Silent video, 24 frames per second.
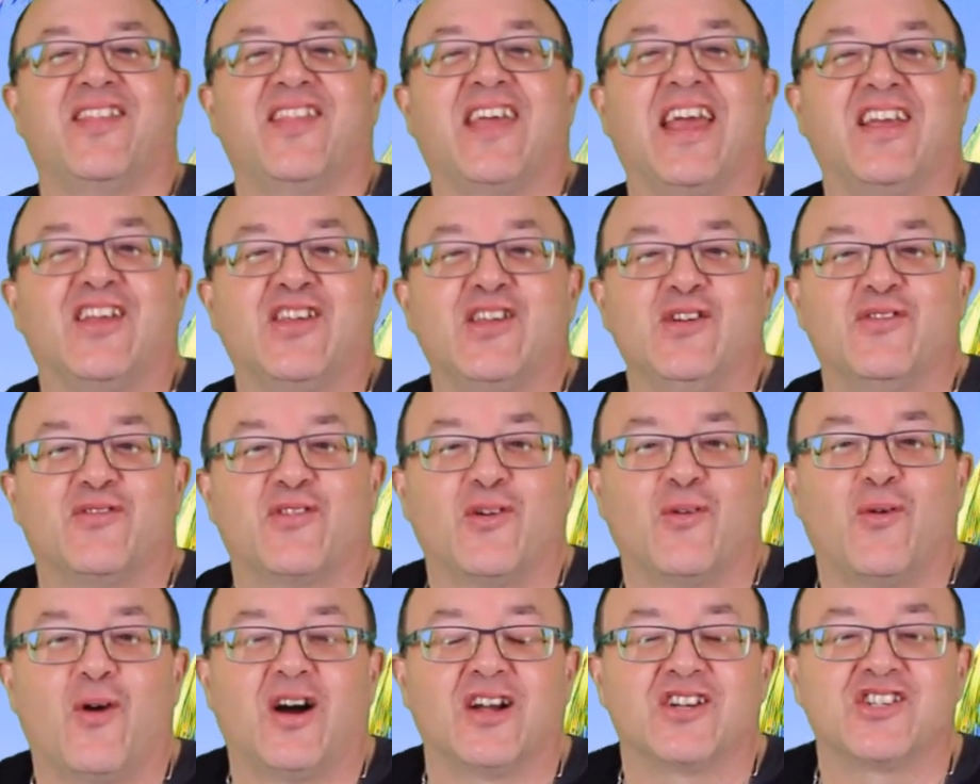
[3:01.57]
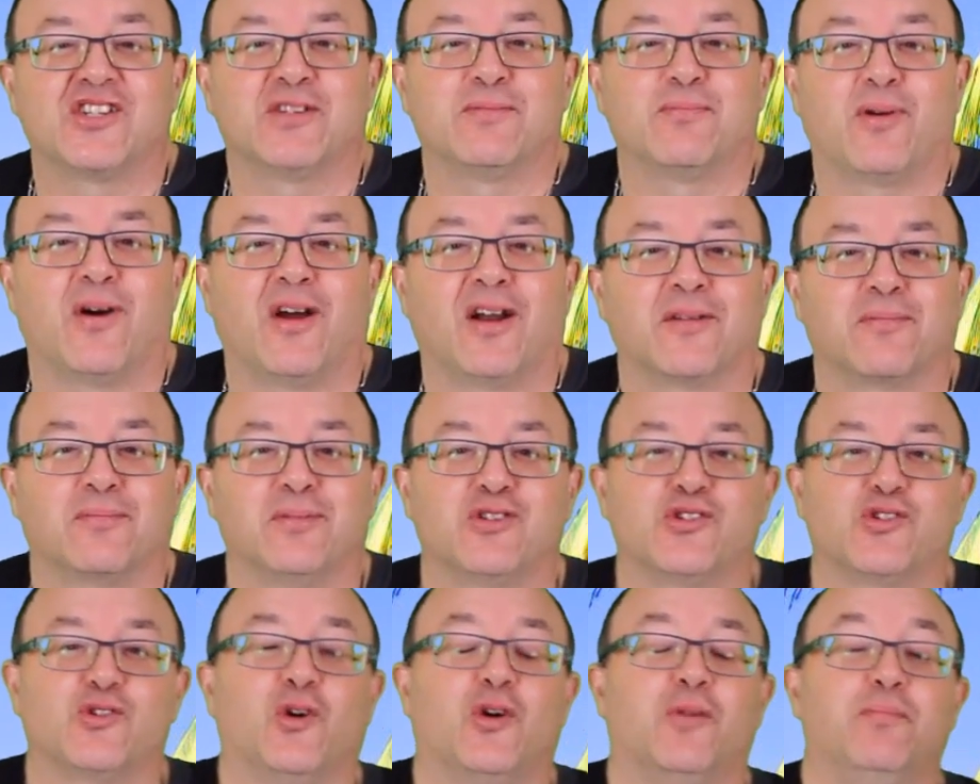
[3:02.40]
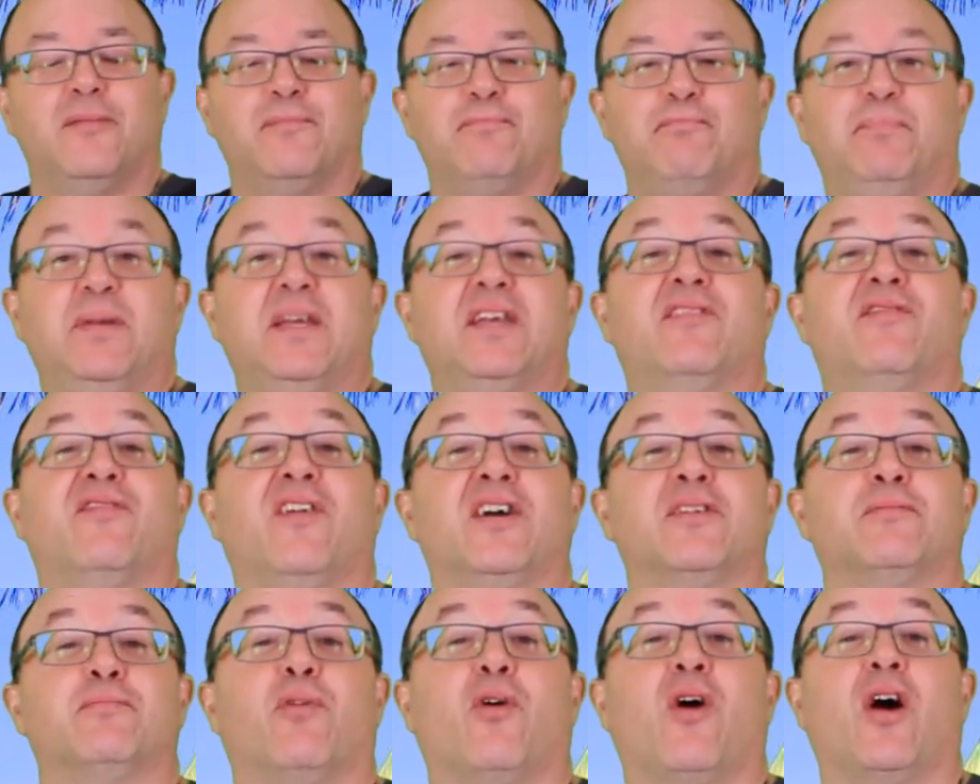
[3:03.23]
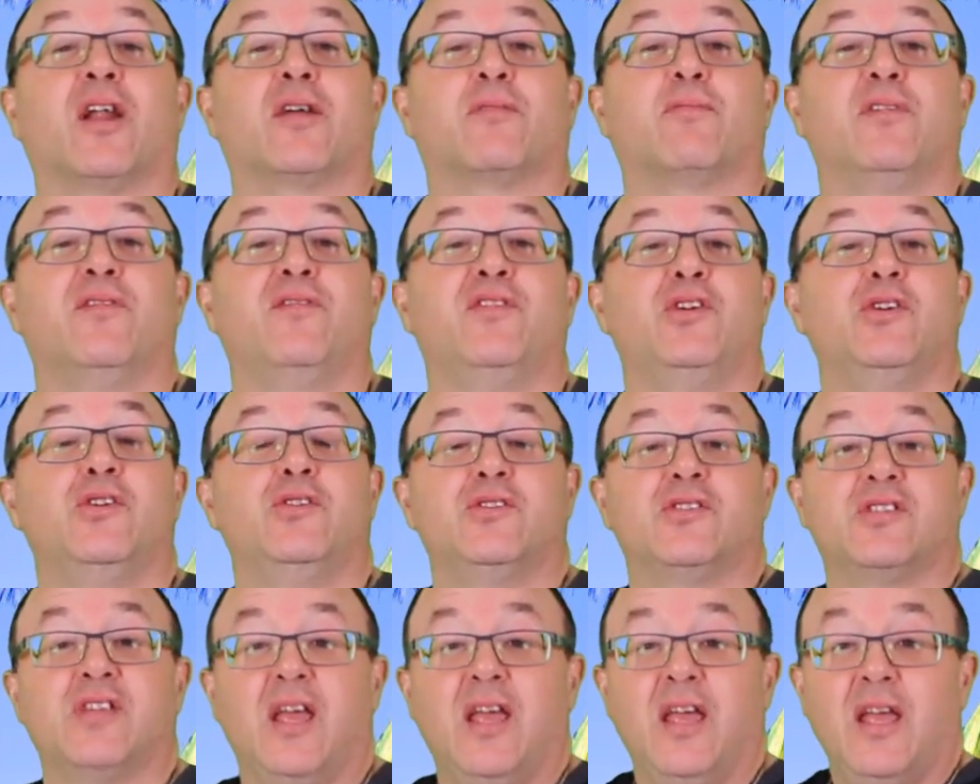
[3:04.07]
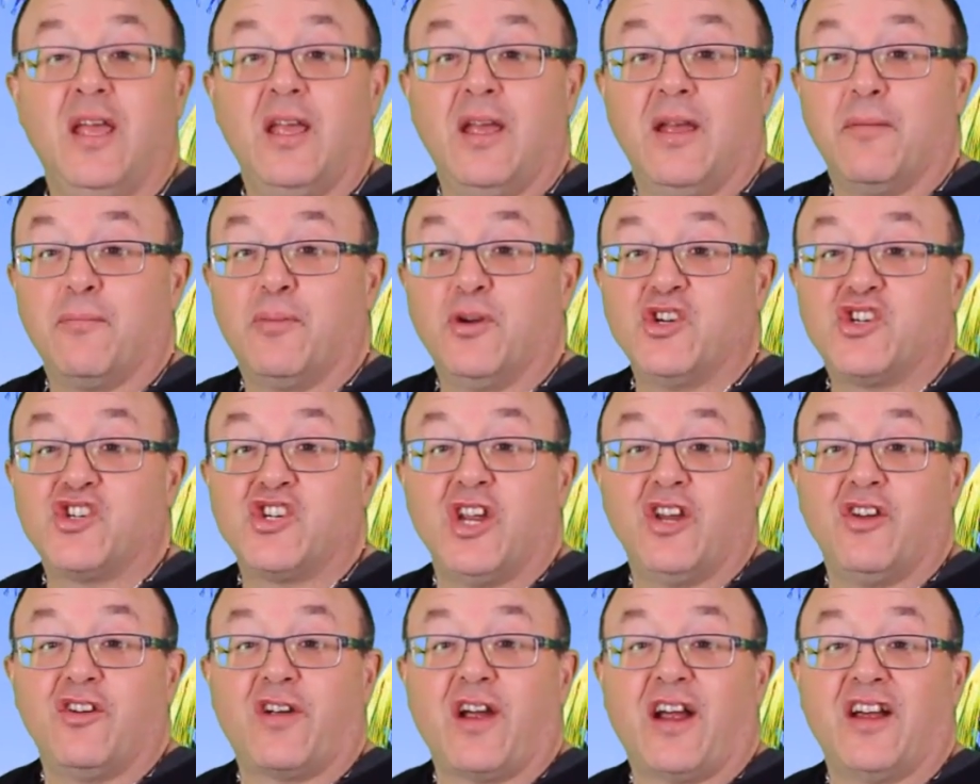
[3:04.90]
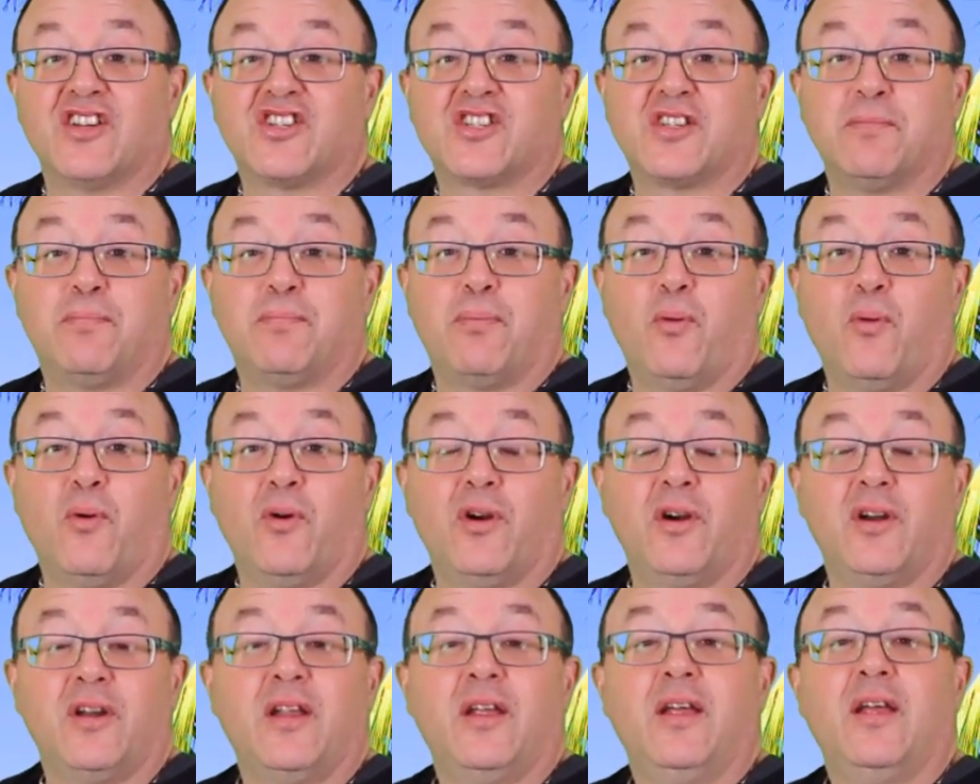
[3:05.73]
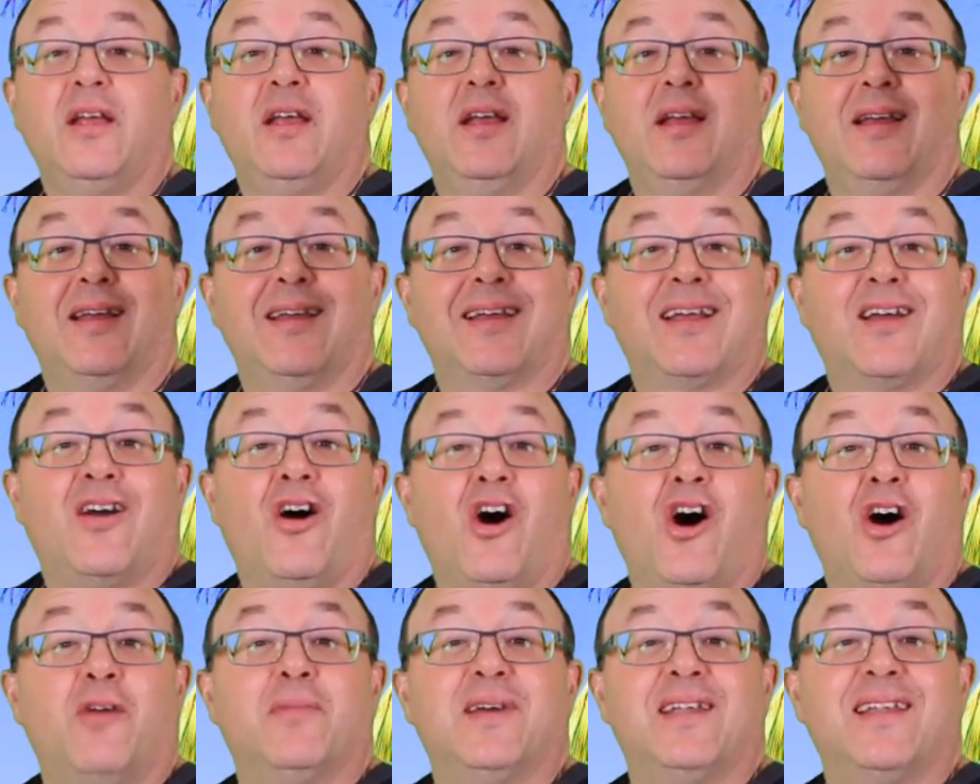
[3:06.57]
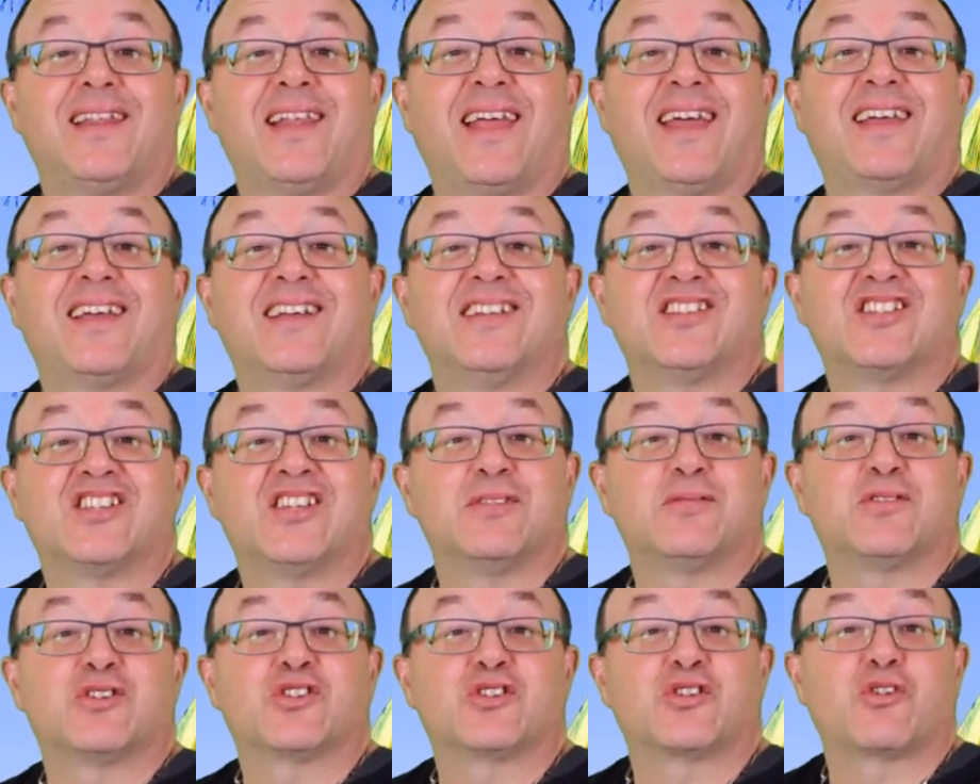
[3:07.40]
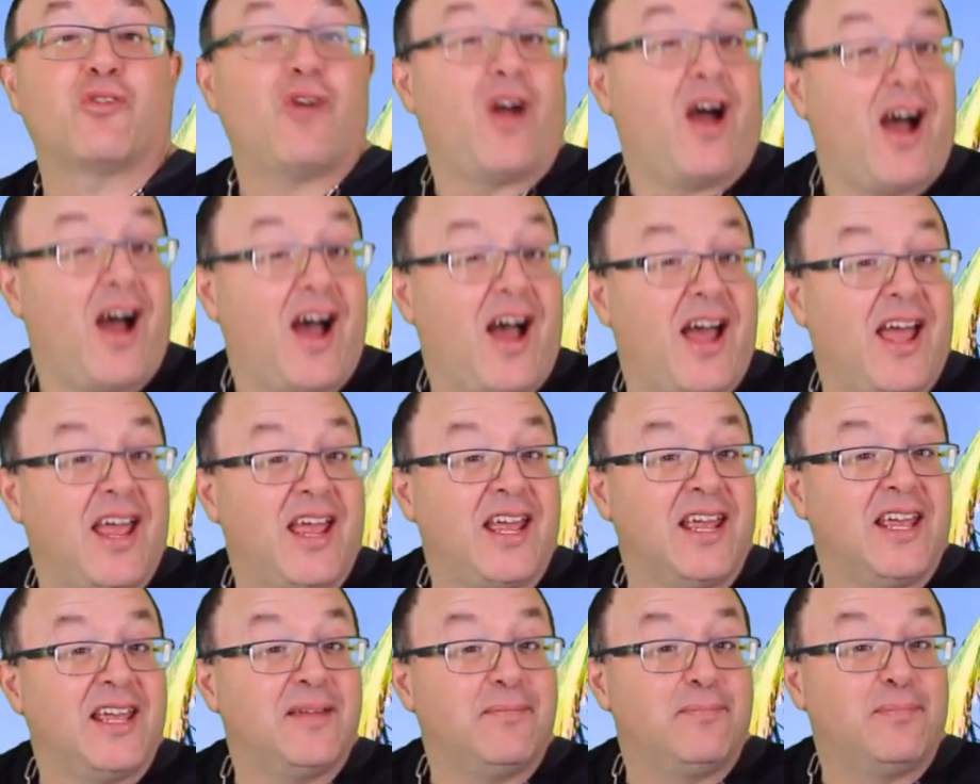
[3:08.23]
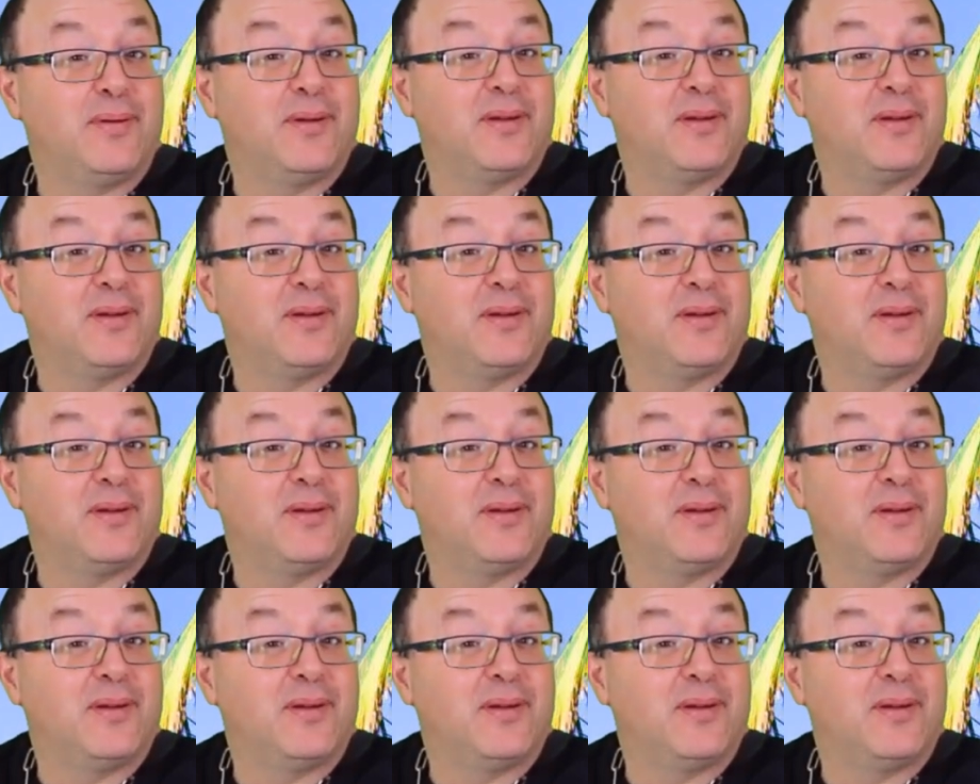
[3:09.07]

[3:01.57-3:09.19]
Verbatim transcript: thank you for watching Product Patrol. Big fun product reviews. Appreciate you guys' support. Comment, like, and subscribe.